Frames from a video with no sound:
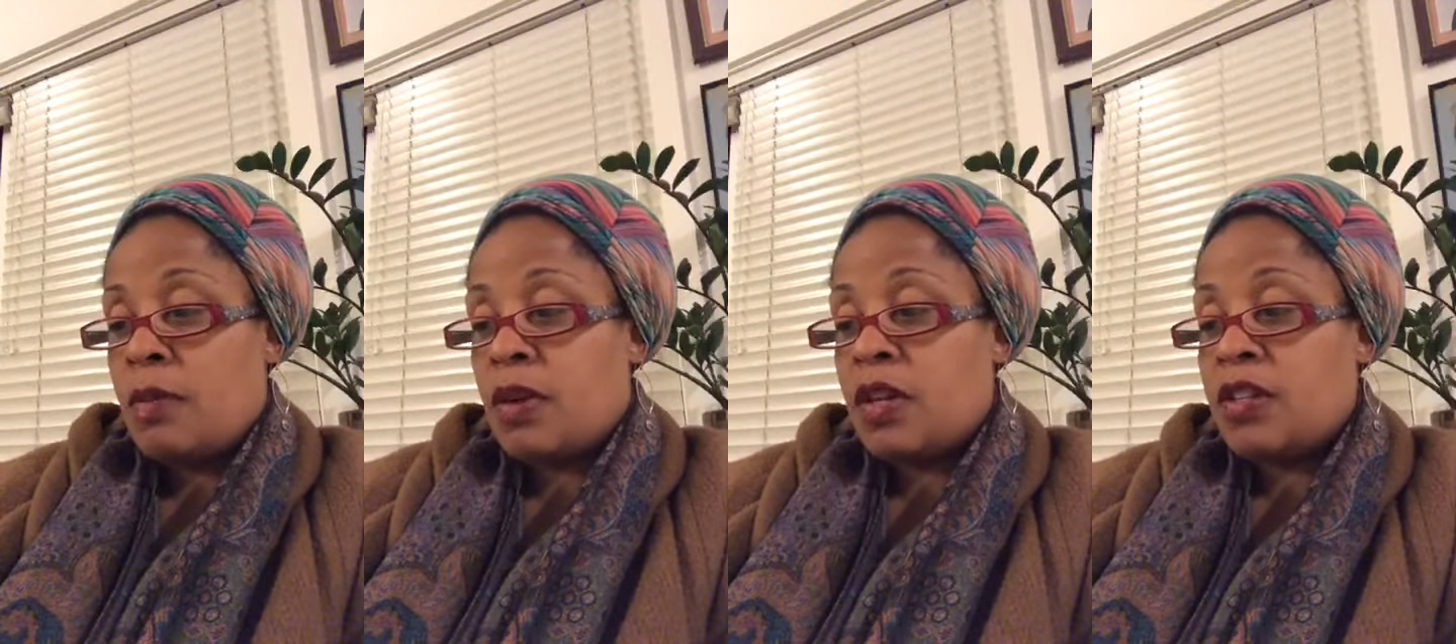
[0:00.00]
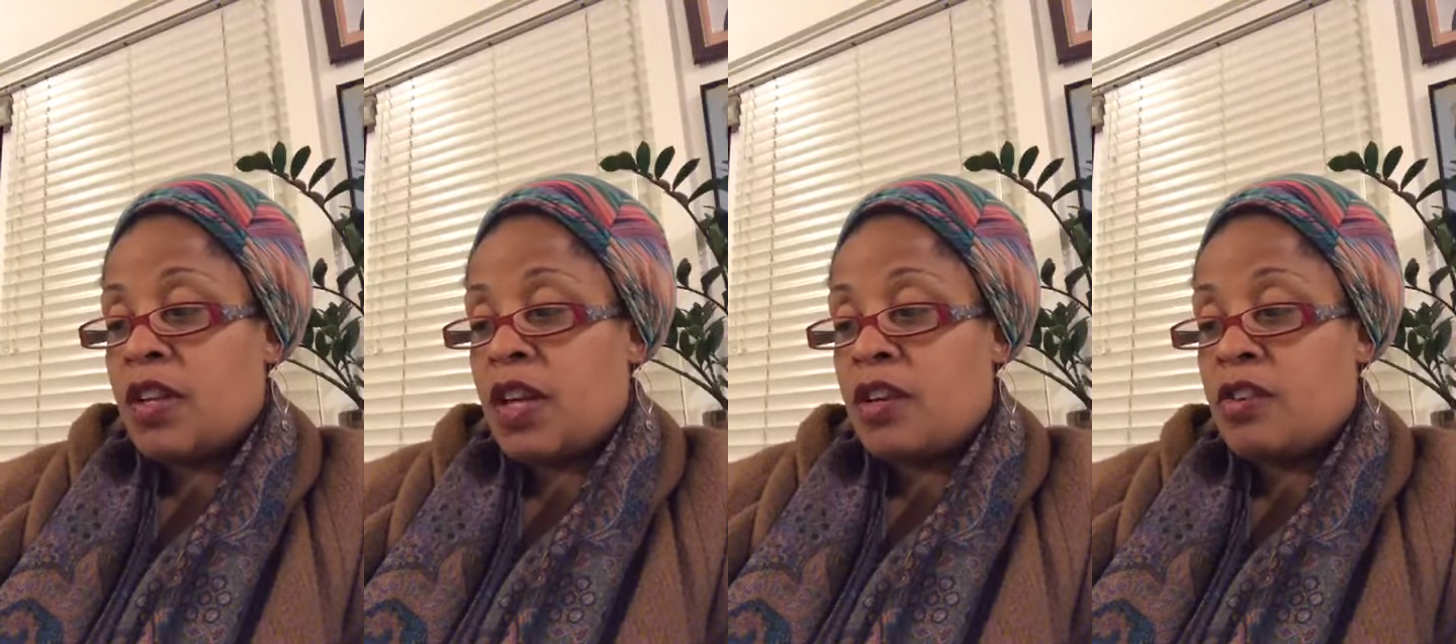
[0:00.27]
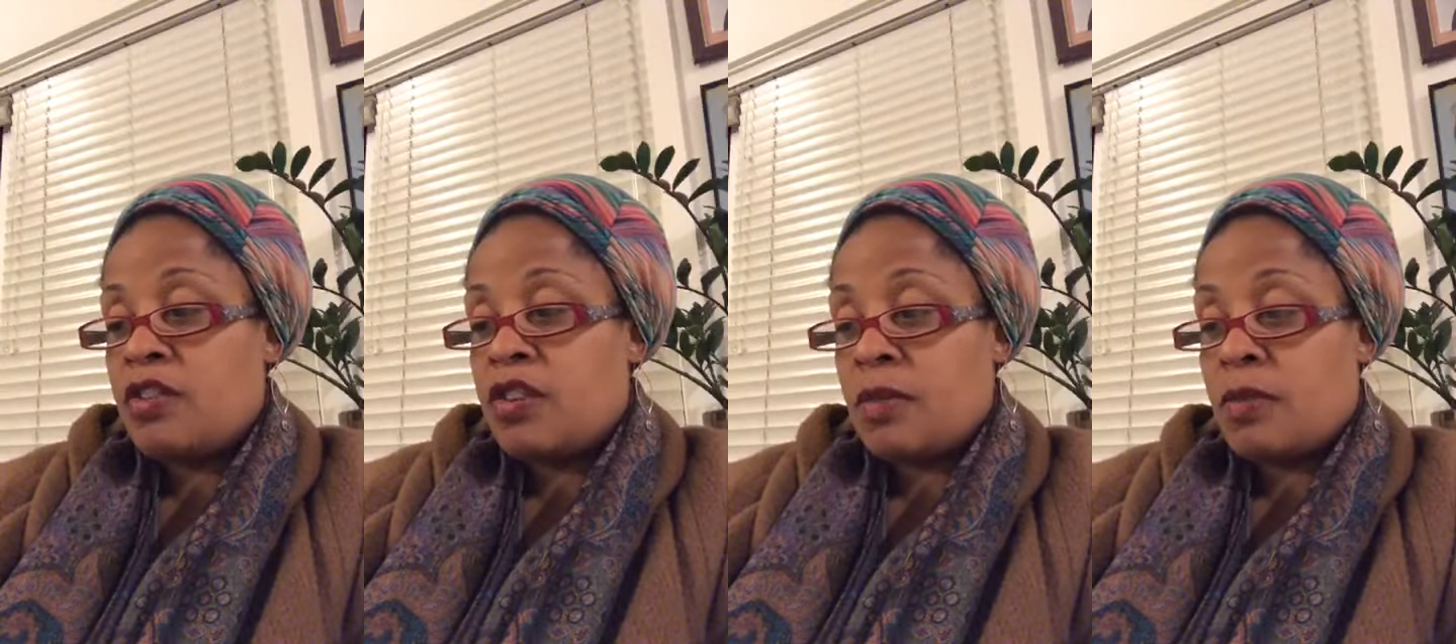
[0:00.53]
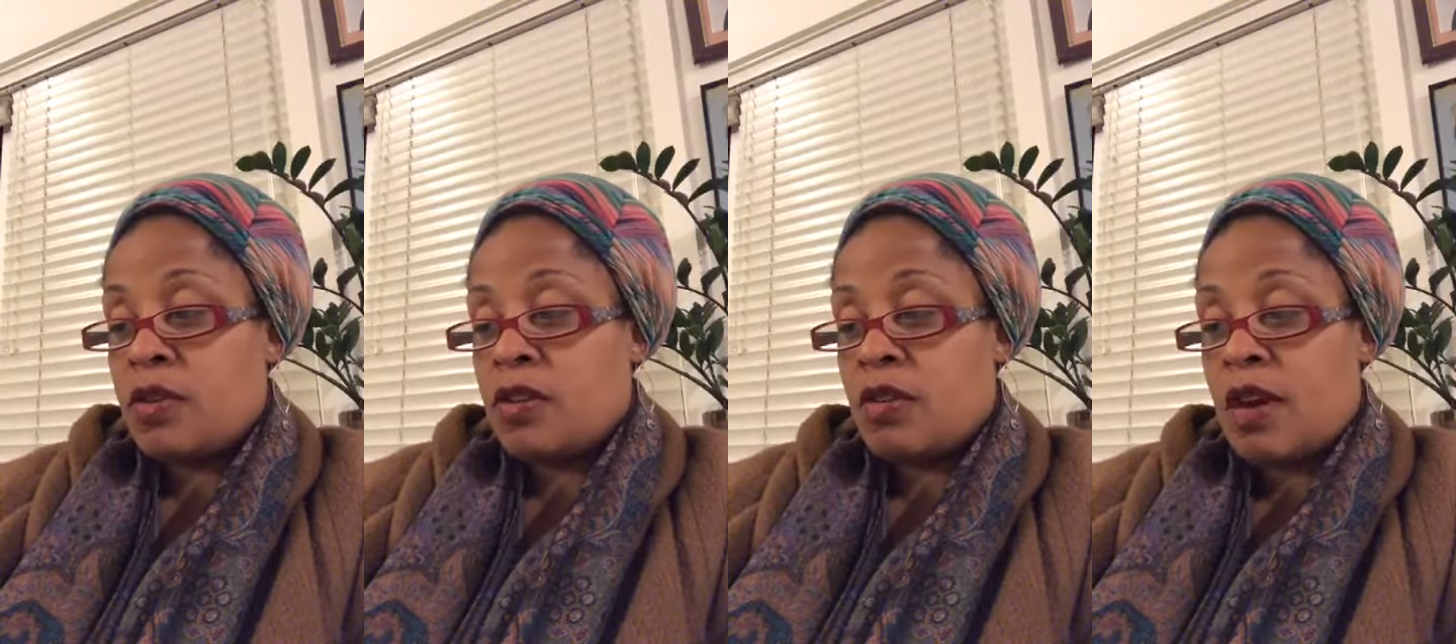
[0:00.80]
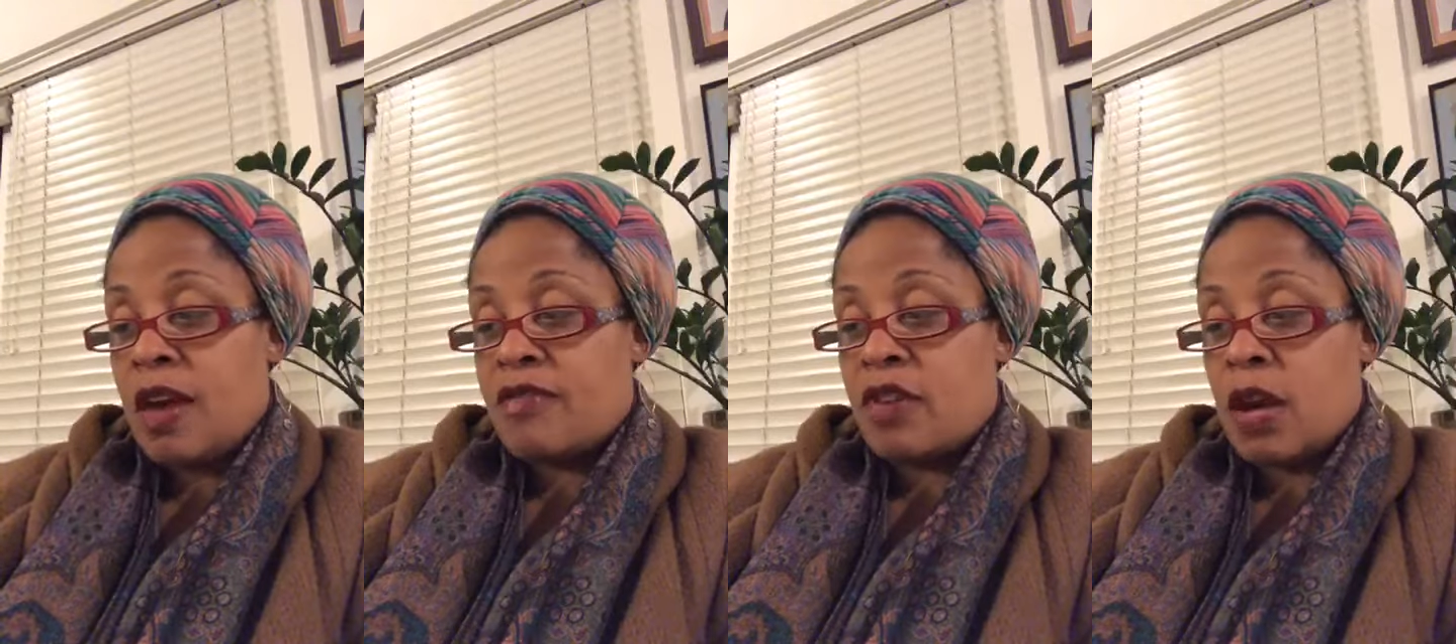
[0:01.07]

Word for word: going to take your temperature after